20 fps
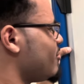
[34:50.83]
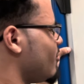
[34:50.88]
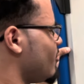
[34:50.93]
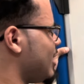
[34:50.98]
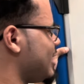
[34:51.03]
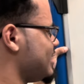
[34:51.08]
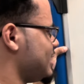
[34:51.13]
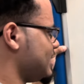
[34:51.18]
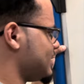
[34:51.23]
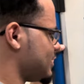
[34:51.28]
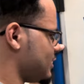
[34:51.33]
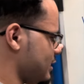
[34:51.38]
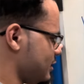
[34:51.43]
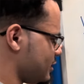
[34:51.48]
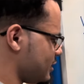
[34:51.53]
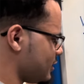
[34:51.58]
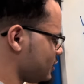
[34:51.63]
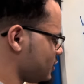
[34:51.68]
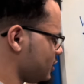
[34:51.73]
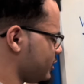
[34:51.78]
it's
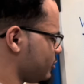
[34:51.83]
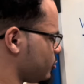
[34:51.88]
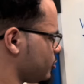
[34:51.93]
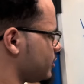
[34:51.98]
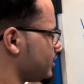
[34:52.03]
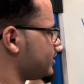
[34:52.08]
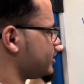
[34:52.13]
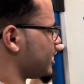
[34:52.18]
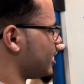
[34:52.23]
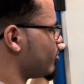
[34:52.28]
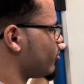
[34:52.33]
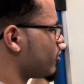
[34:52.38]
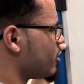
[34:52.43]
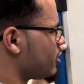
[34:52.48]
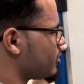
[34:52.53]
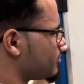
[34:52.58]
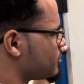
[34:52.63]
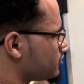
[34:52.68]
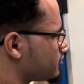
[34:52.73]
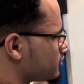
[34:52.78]
essentially equal to this. I brought
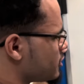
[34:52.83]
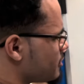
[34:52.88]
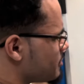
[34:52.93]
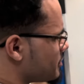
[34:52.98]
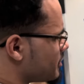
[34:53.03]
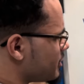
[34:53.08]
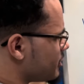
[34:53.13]
up some